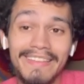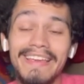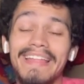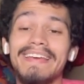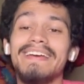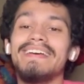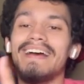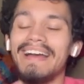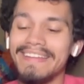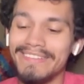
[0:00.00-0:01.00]
Again,
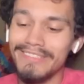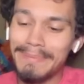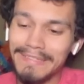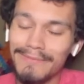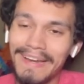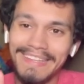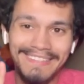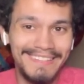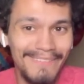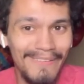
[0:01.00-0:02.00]
I need to specify
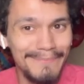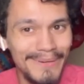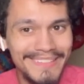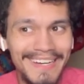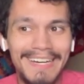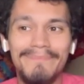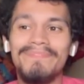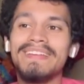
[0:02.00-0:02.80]
this one more time.